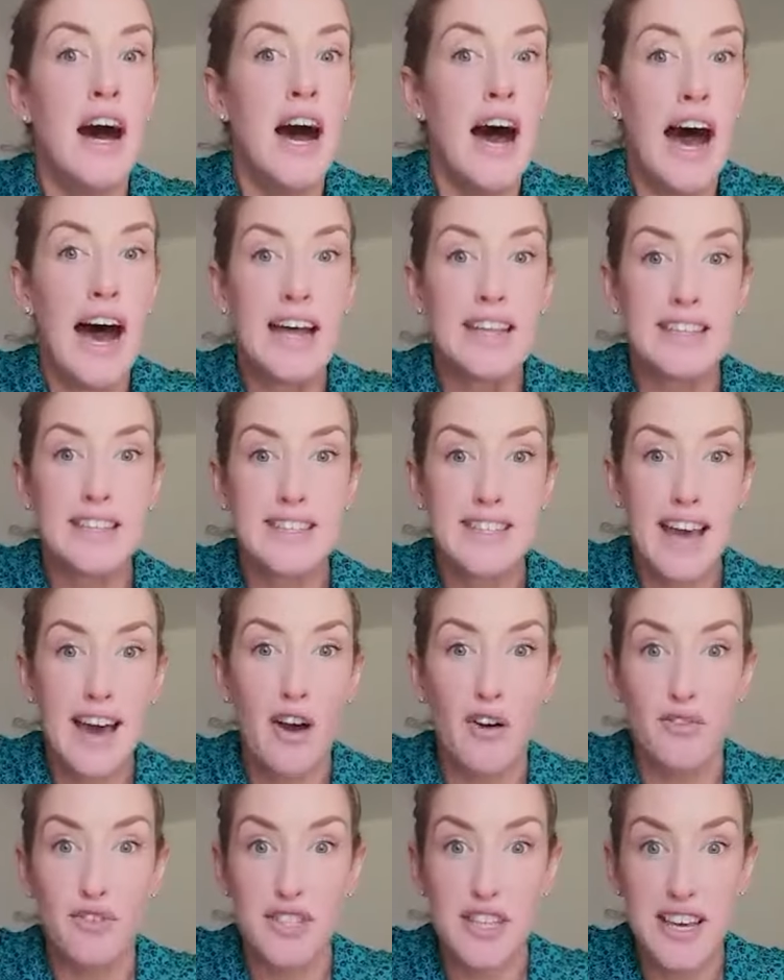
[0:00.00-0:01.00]
And uh,
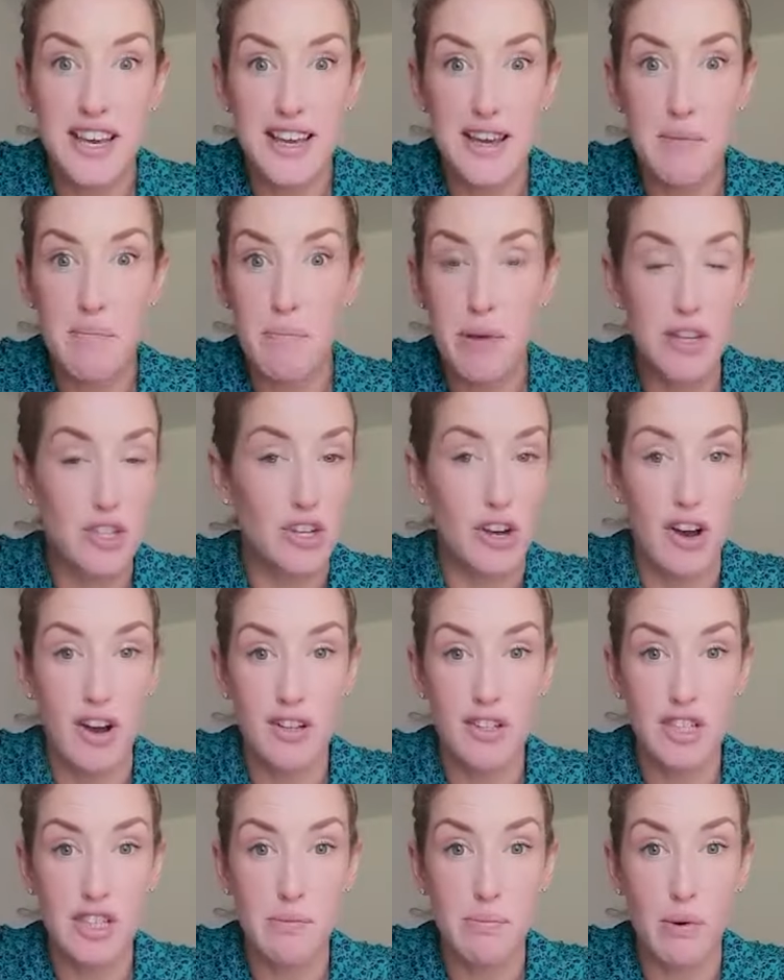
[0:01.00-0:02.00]
obviously, big shout
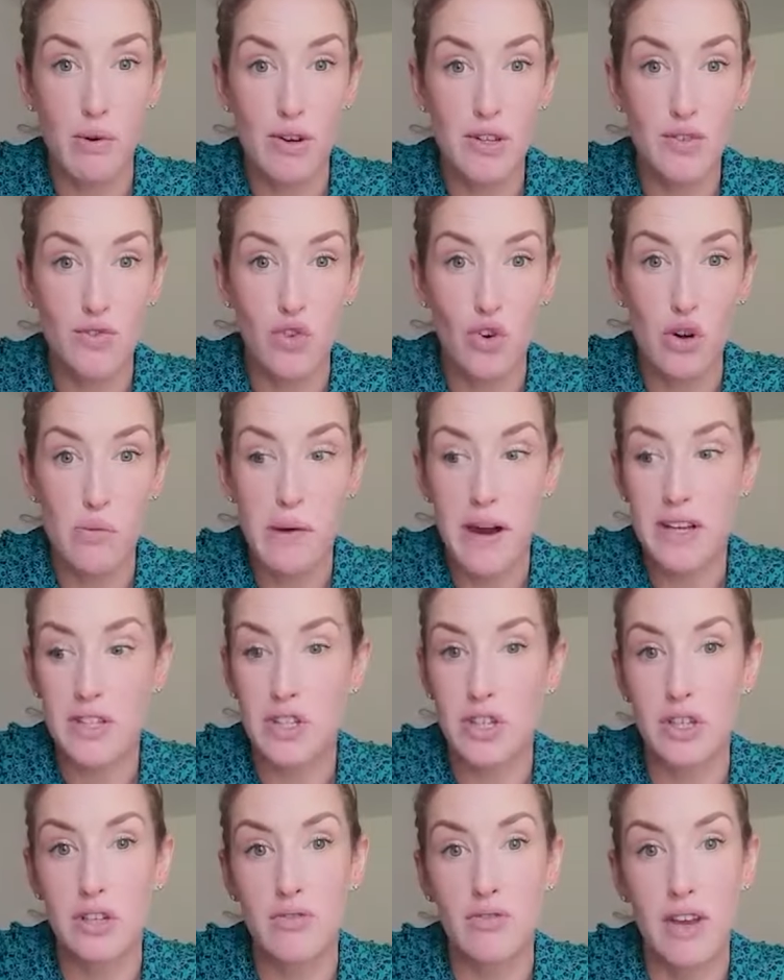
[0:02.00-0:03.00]
out to the boys
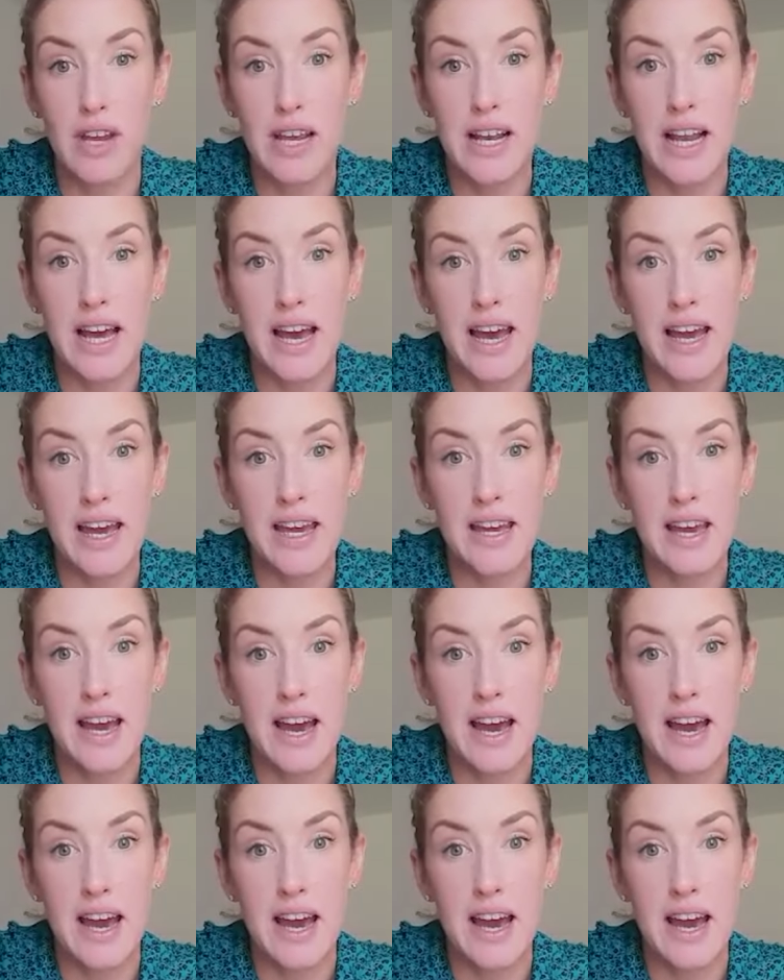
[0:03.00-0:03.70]
4x2 relay.